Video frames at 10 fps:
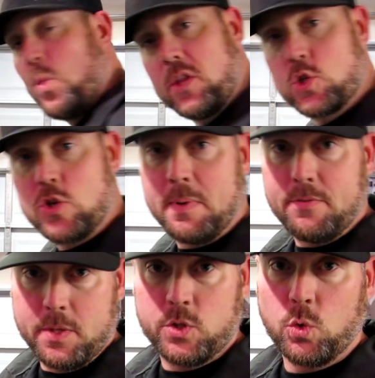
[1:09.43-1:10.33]
weather stripping
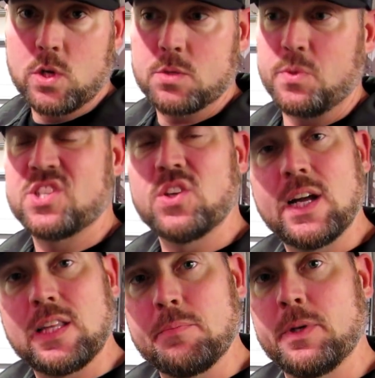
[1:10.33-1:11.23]
from the doors. We still
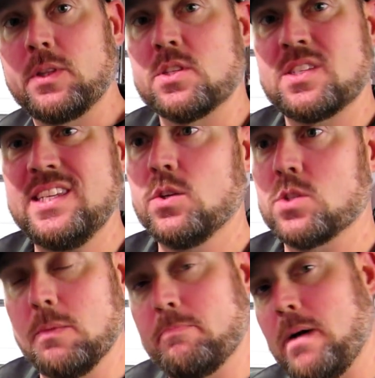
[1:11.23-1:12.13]
had to put the seals on the